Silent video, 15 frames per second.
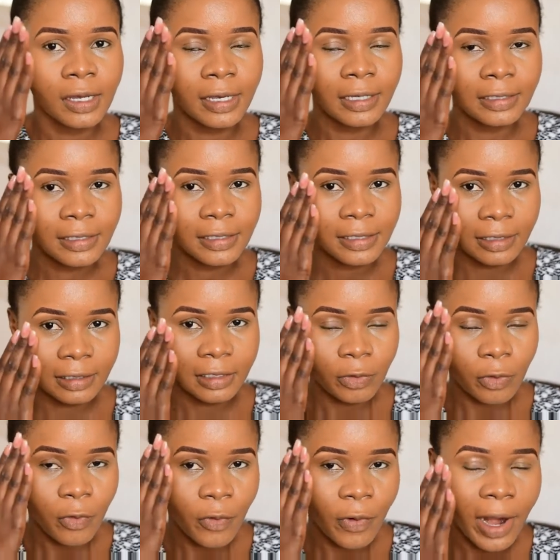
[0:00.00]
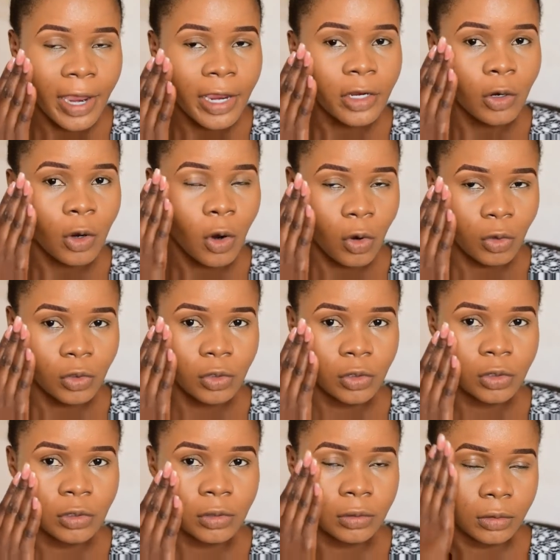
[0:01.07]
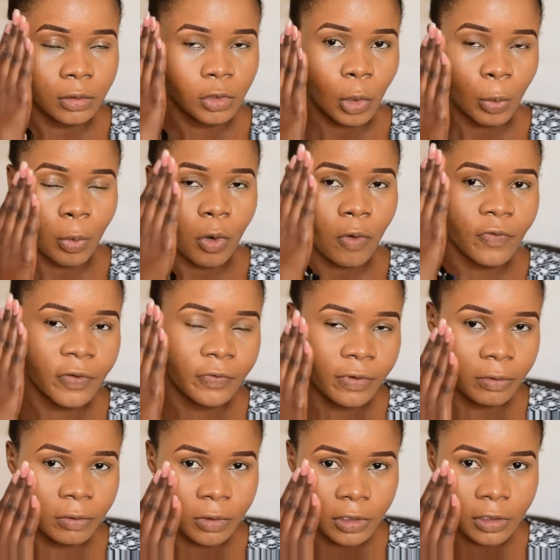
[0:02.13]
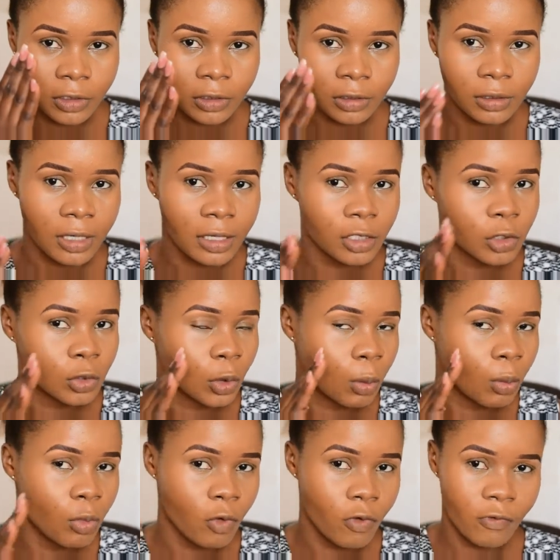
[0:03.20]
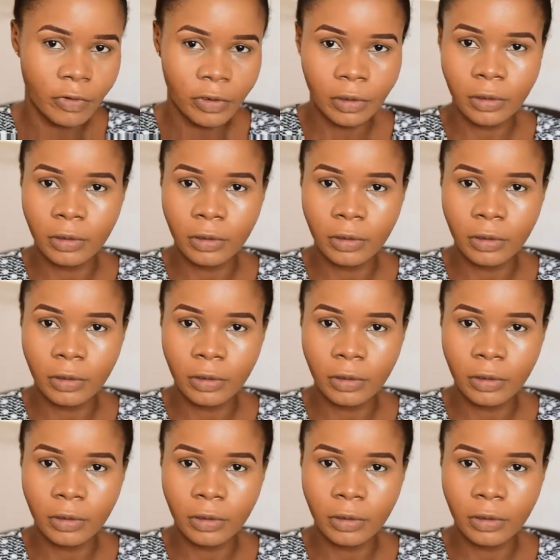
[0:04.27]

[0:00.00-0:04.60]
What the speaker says: is sitting right on top of the foundation and it's not moving.